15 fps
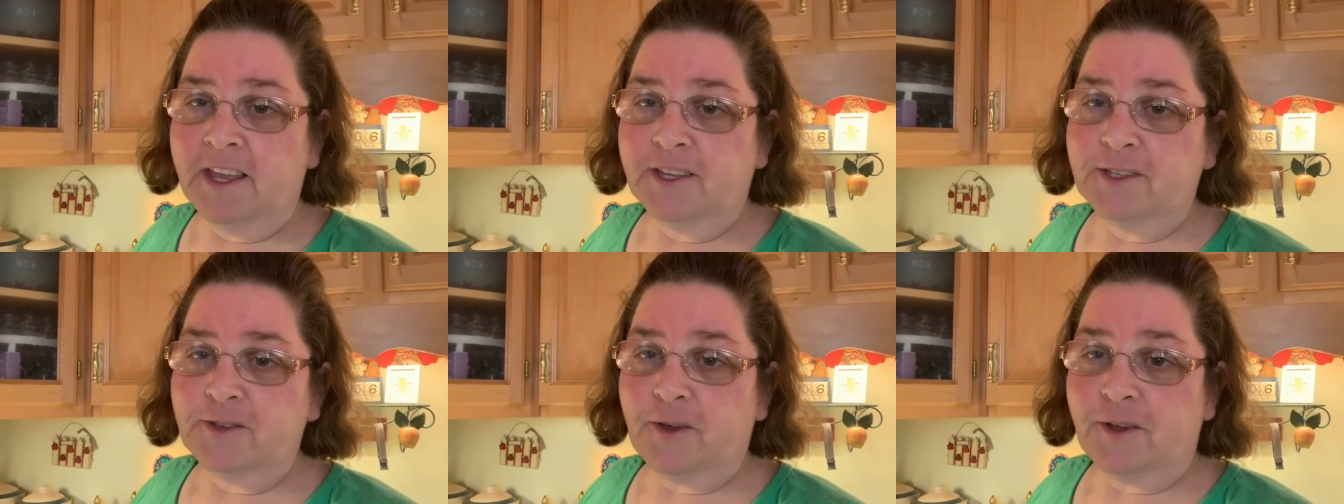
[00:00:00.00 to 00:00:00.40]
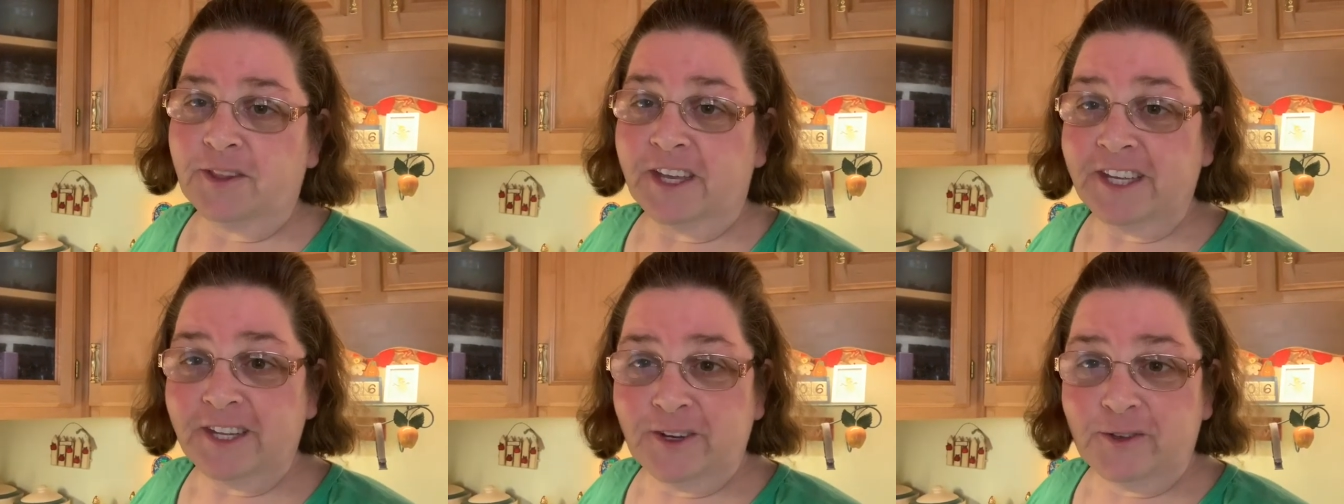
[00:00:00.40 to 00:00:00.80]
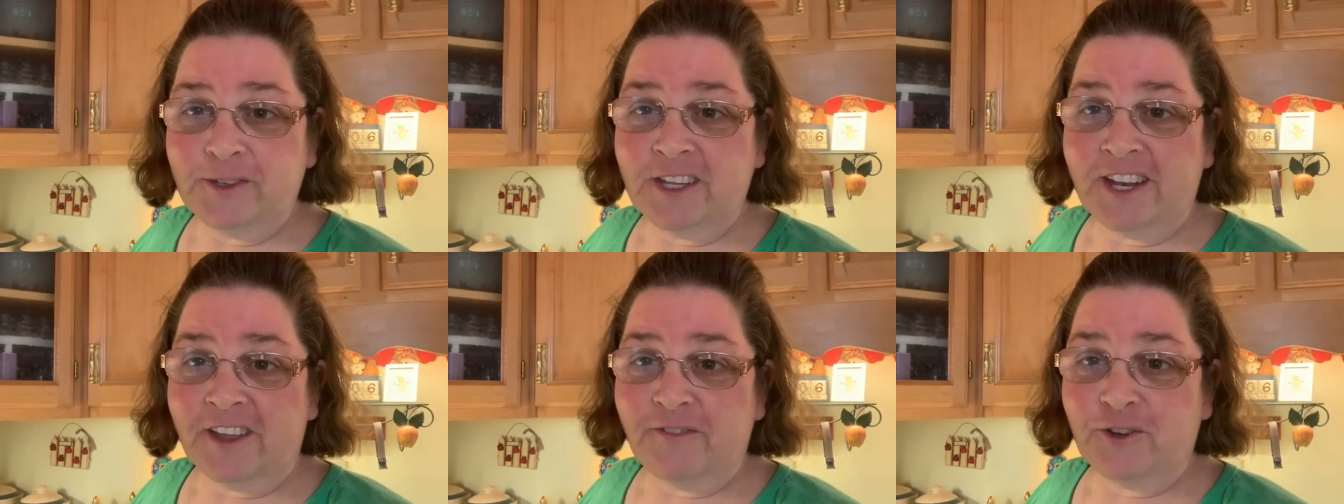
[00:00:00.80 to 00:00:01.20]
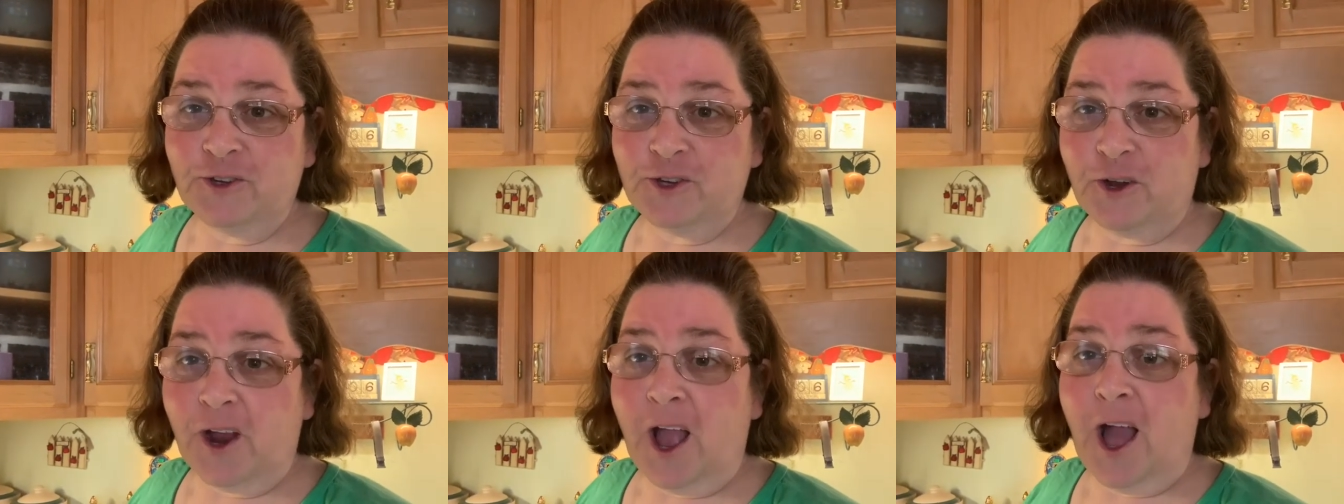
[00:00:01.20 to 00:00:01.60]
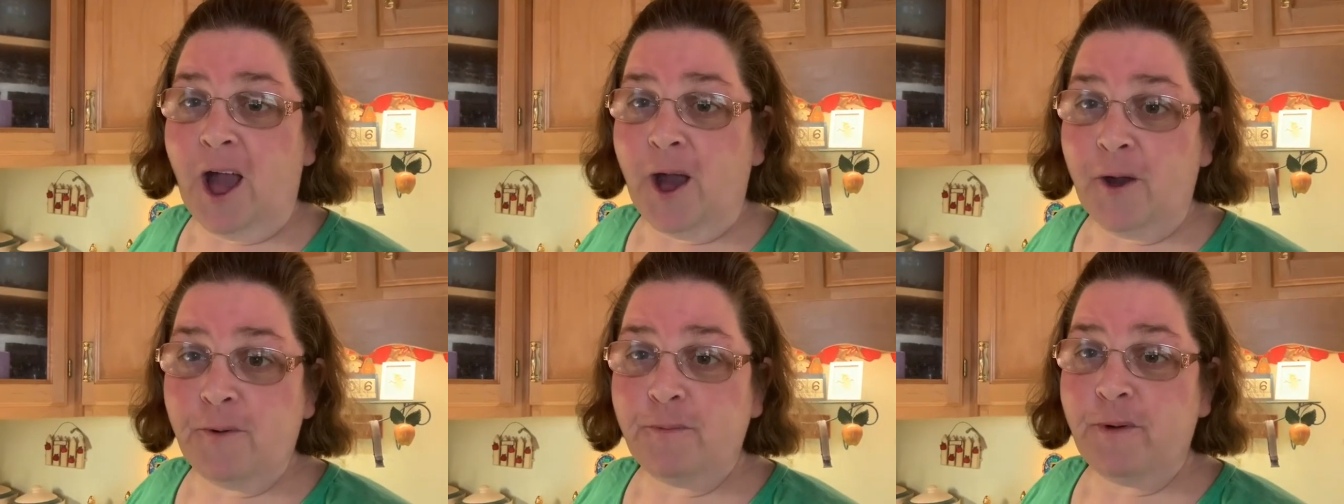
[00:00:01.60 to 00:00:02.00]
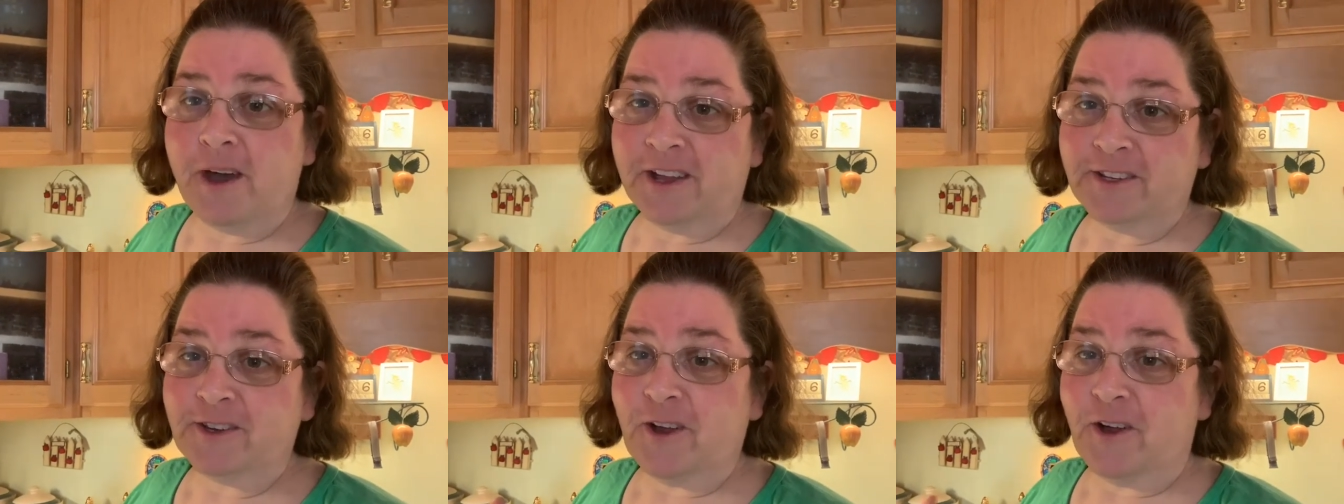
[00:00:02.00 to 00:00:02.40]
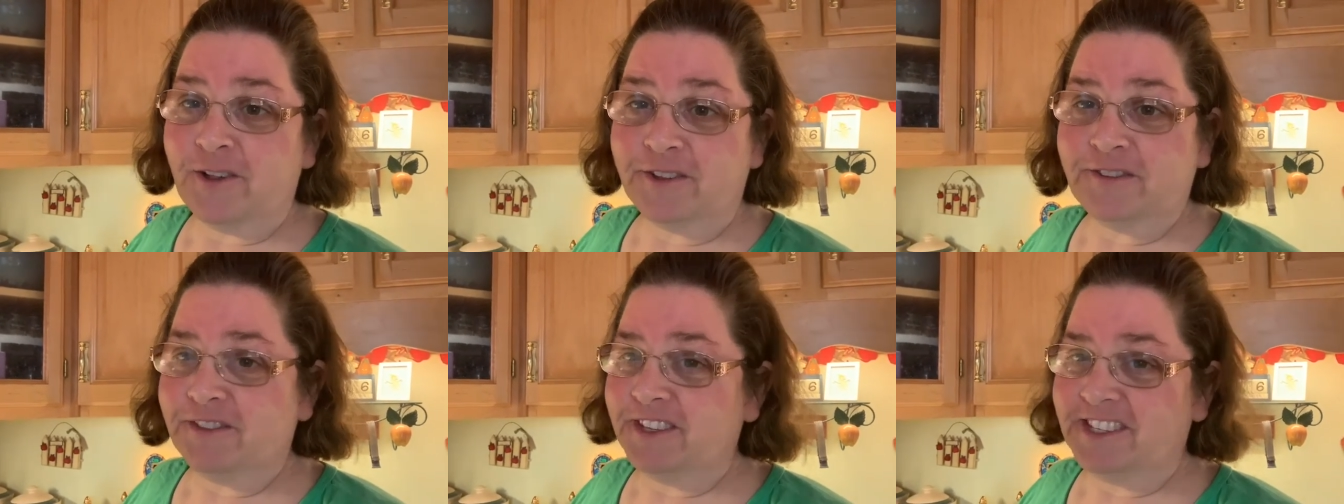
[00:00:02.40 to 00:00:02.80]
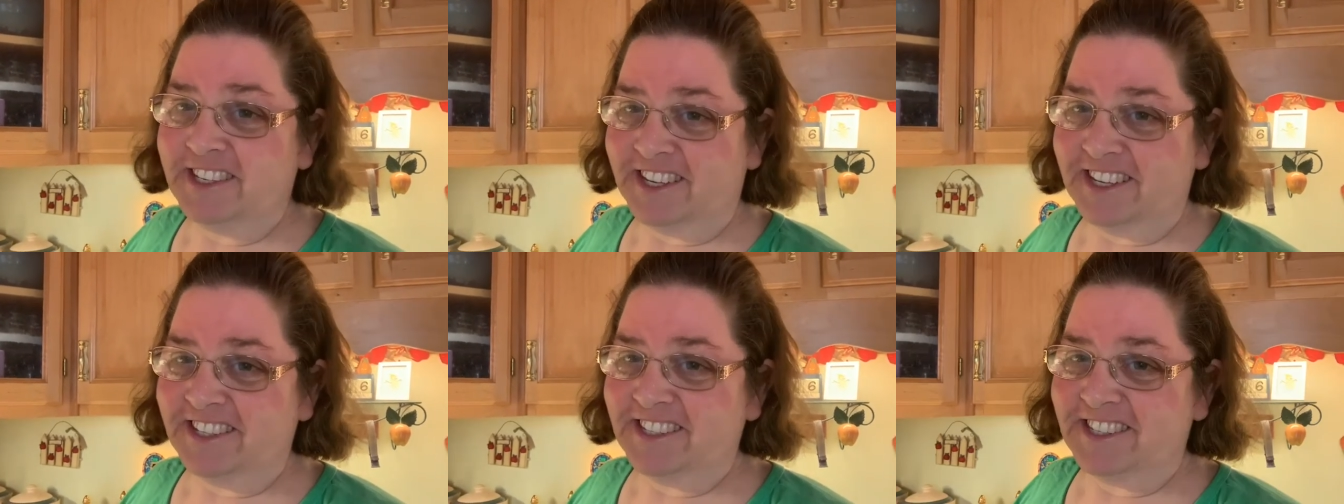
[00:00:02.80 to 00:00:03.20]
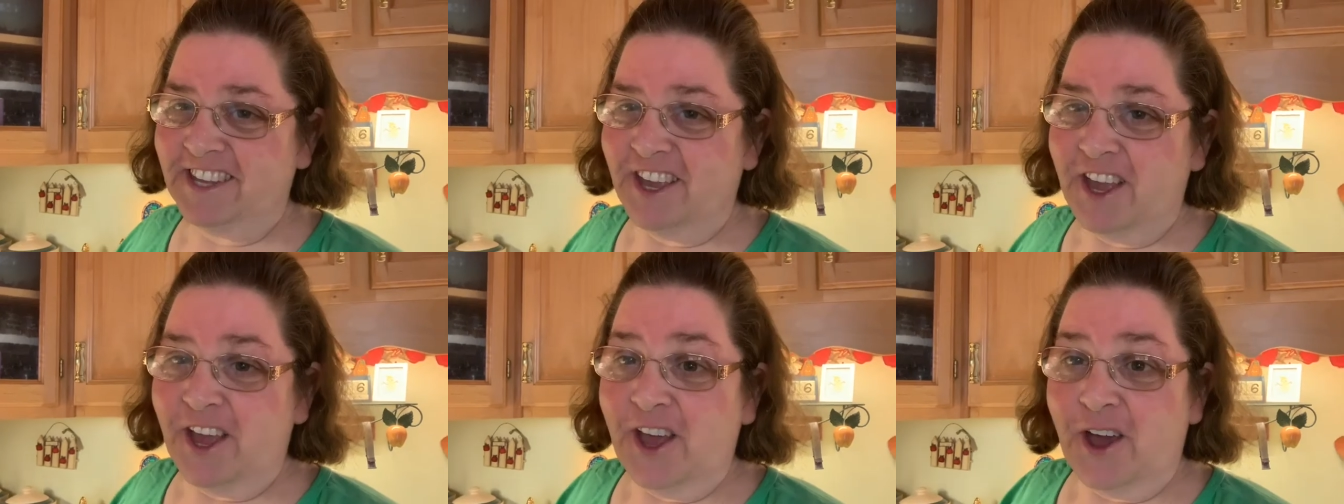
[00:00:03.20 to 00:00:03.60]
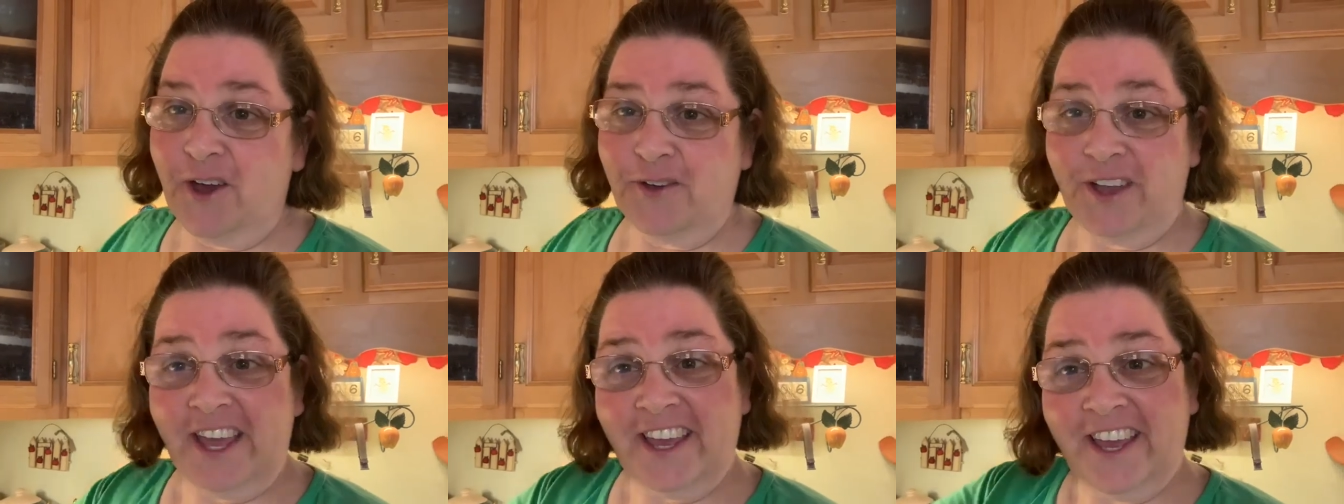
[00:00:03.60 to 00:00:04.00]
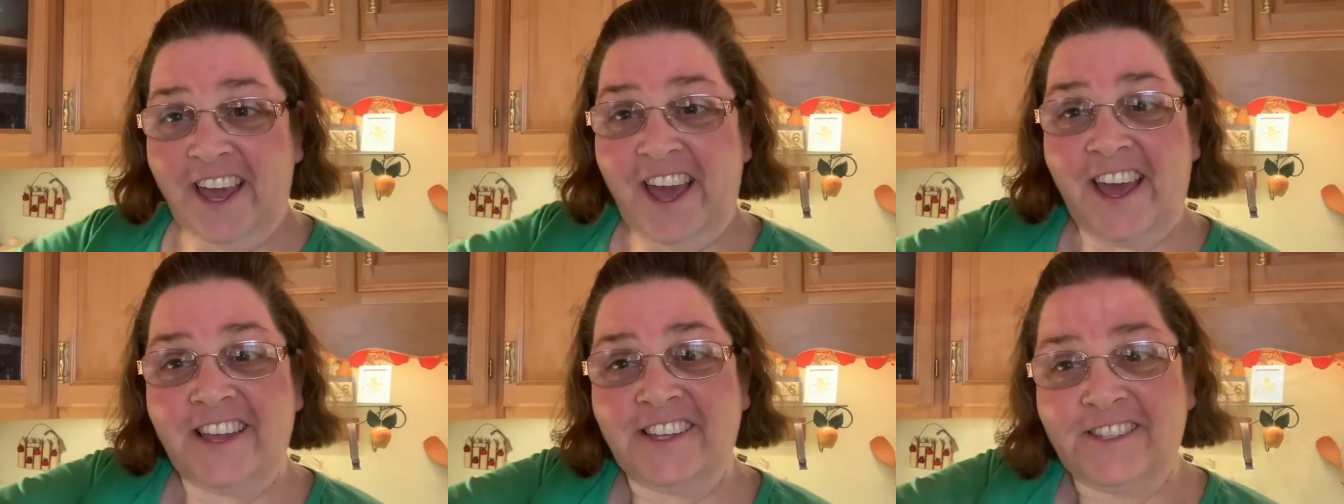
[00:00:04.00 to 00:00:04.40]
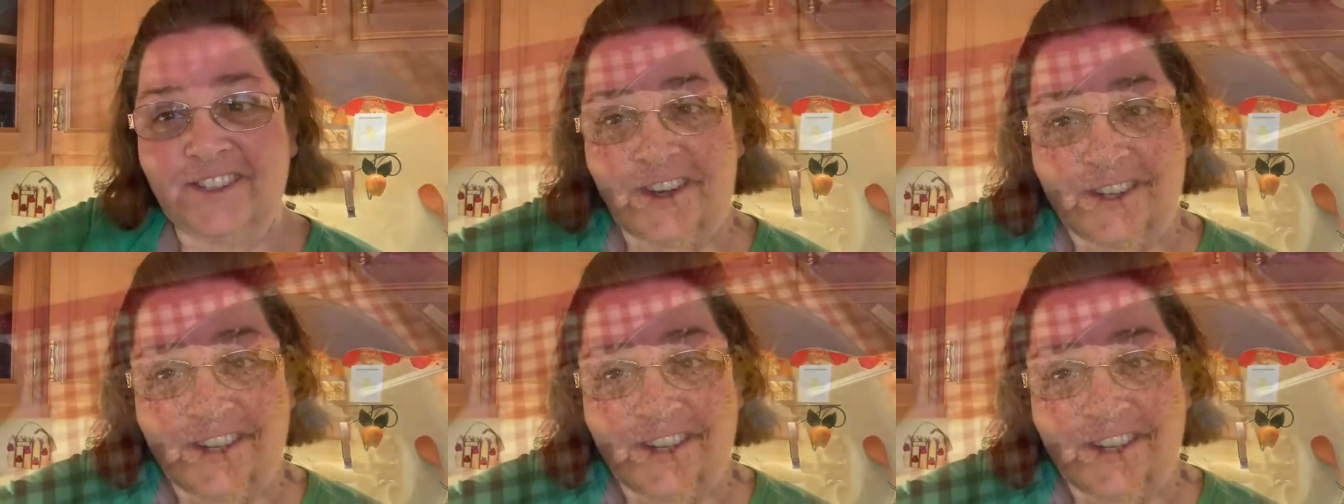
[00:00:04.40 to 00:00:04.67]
So I'll let you know tonight for sure how much all of this is. Okay, talk